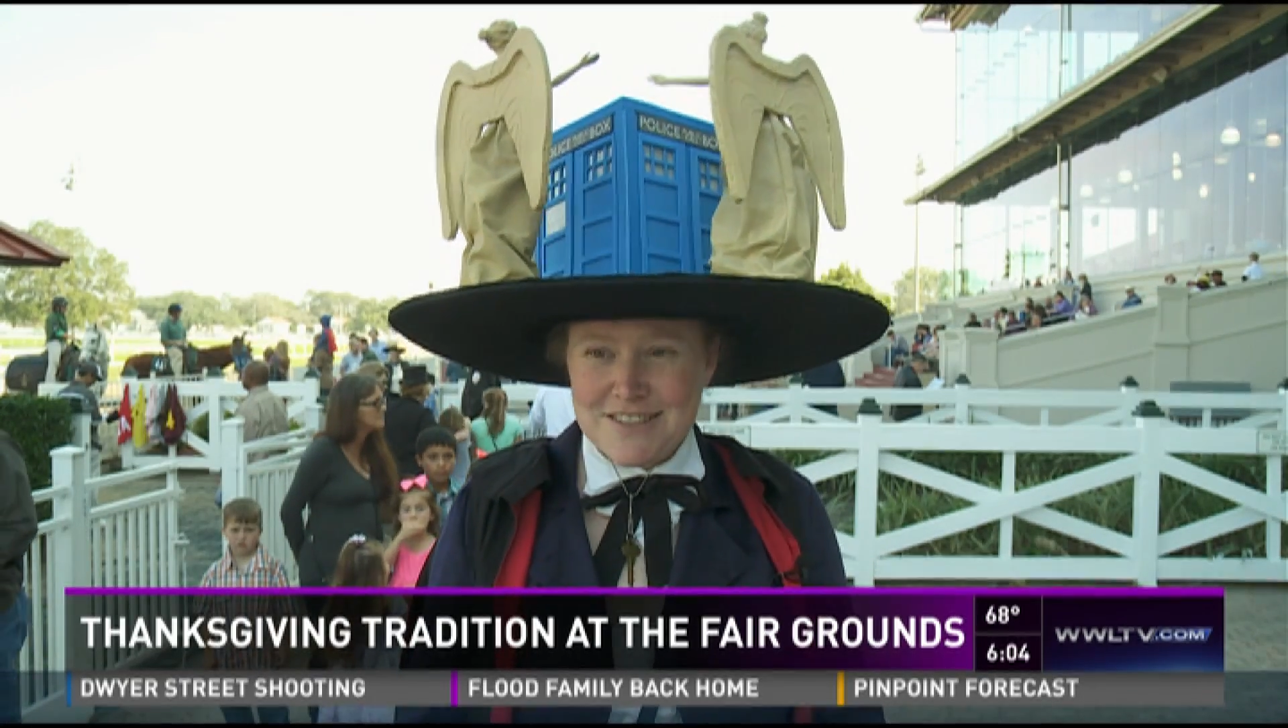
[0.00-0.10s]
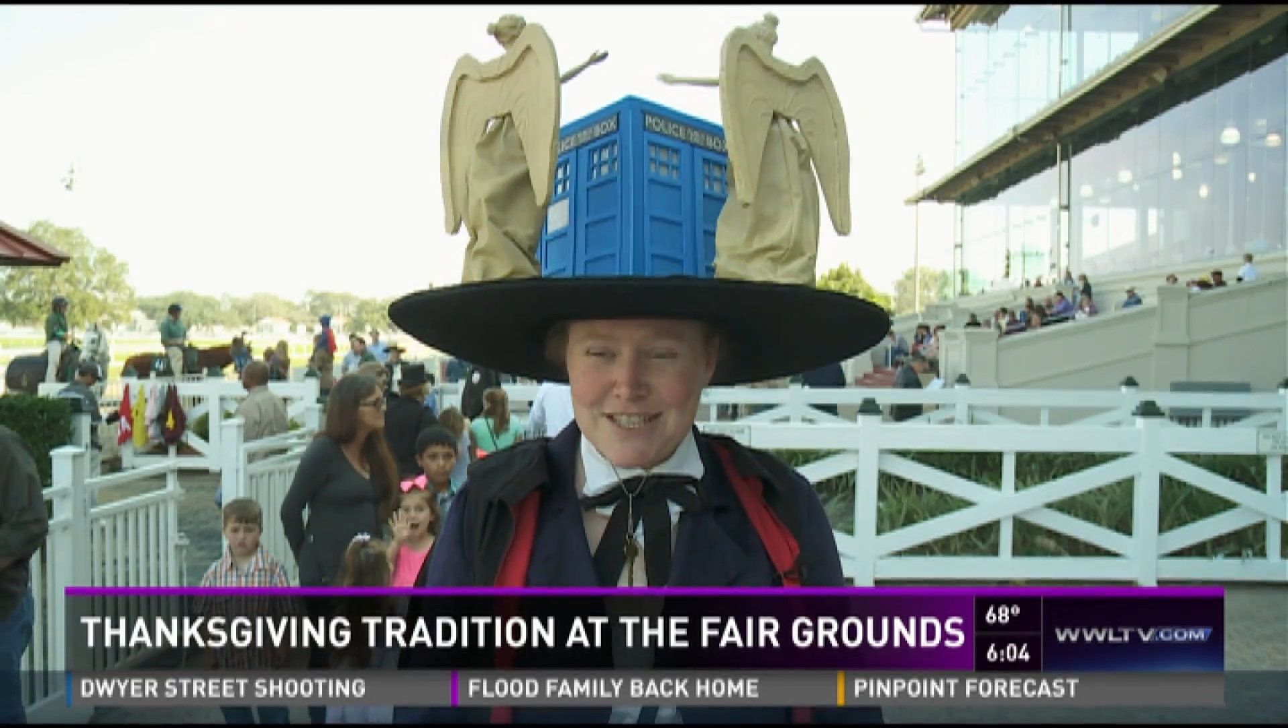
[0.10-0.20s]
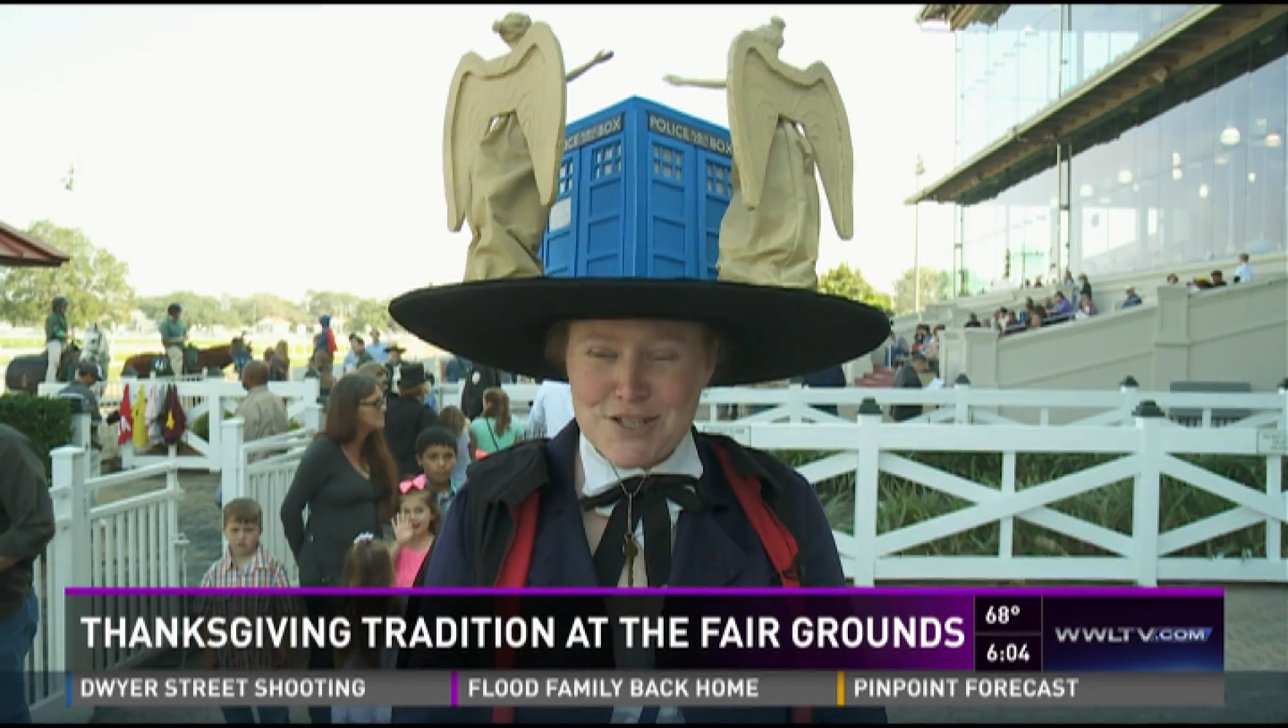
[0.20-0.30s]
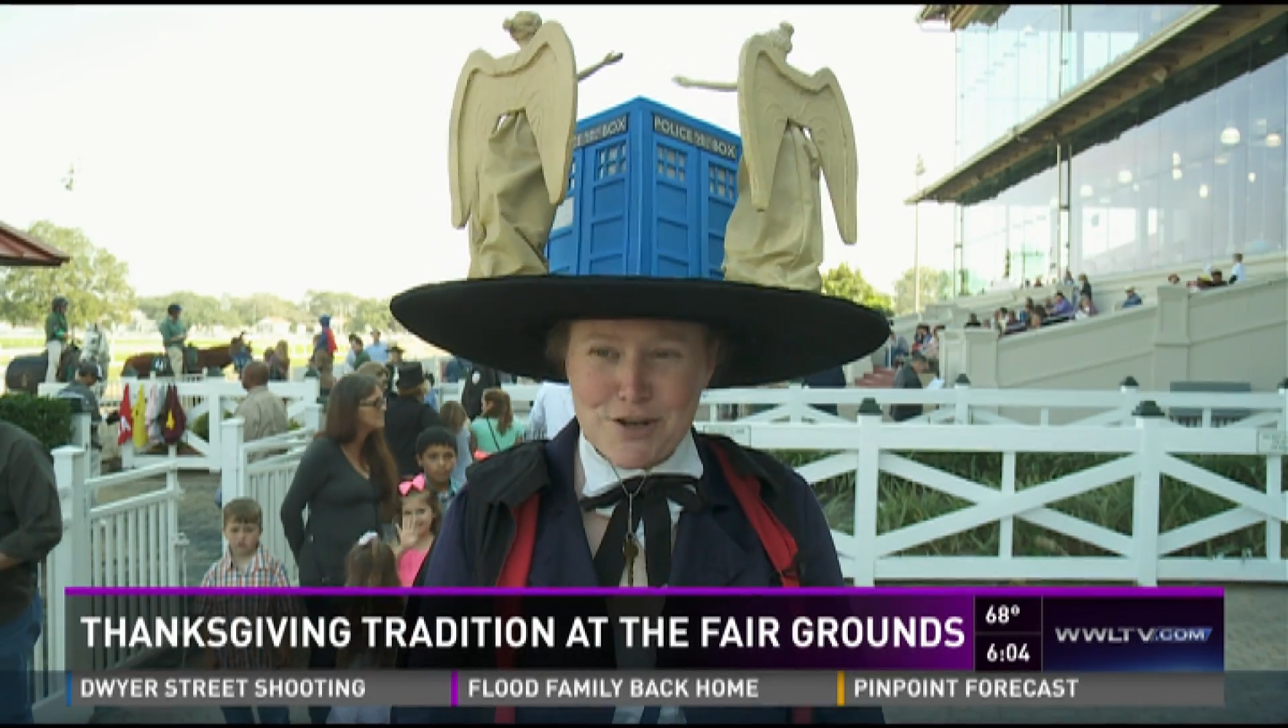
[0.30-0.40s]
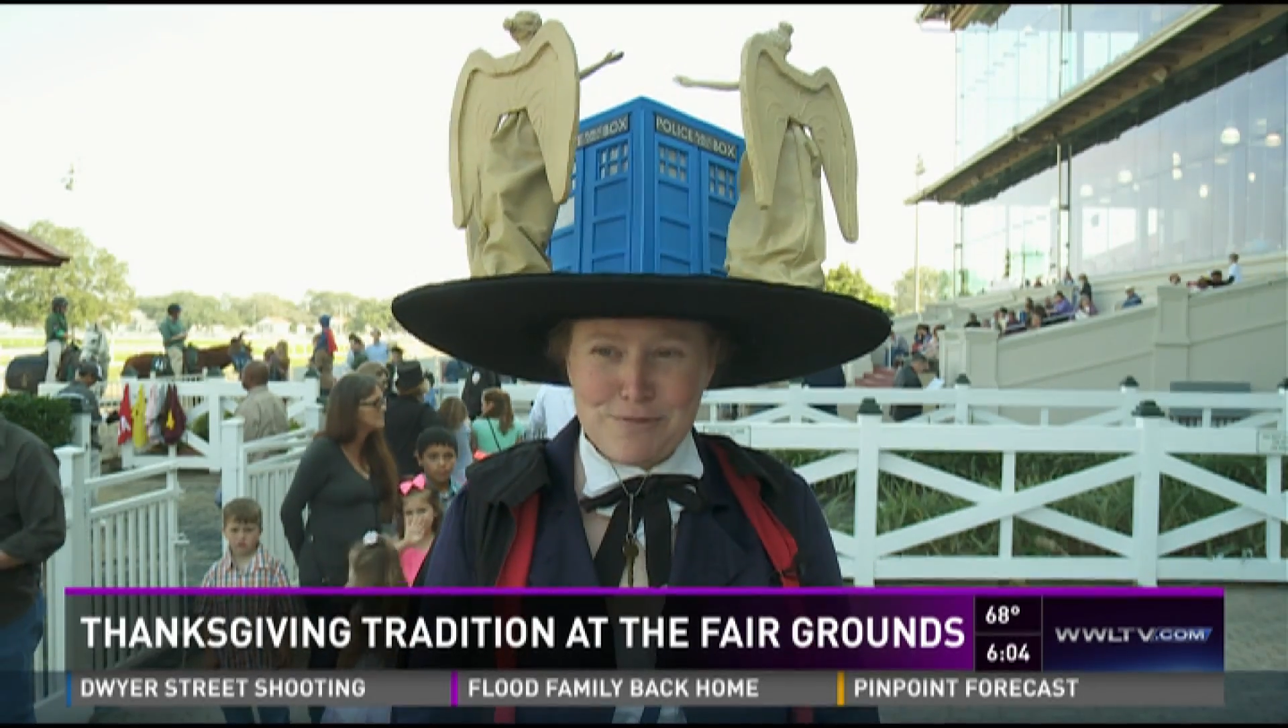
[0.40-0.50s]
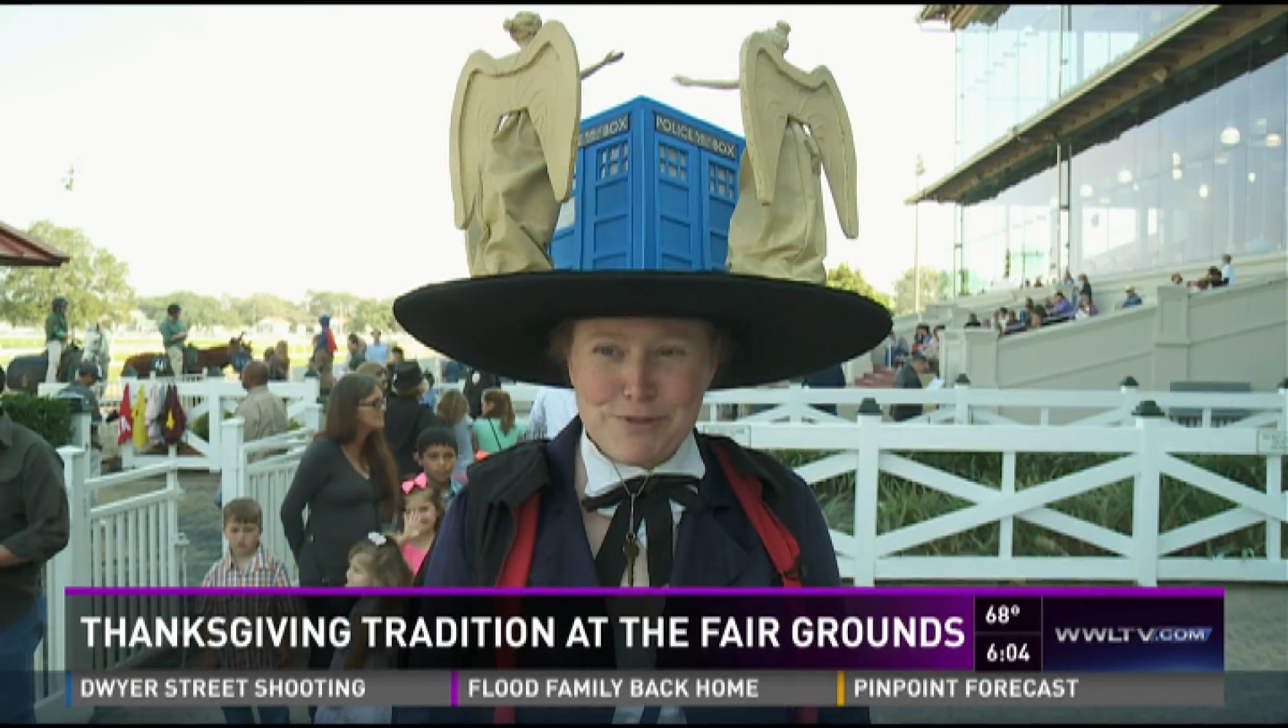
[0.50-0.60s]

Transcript: t-shirt